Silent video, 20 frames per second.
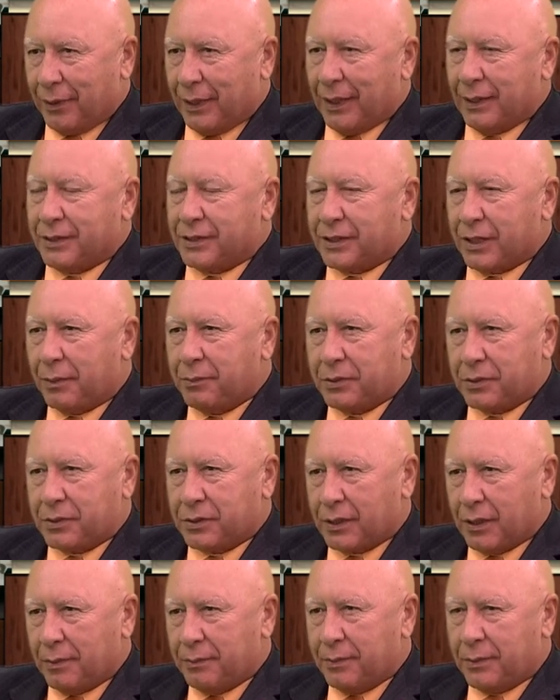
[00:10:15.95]
And some
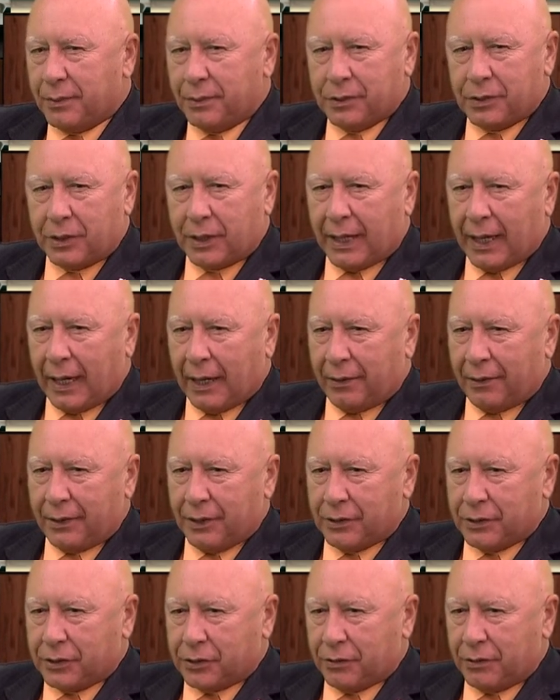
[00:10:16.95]

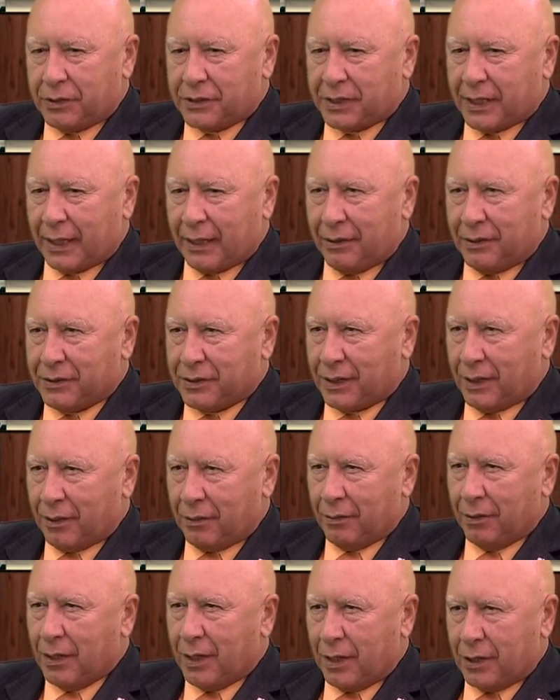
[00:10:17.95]
insurance carriers now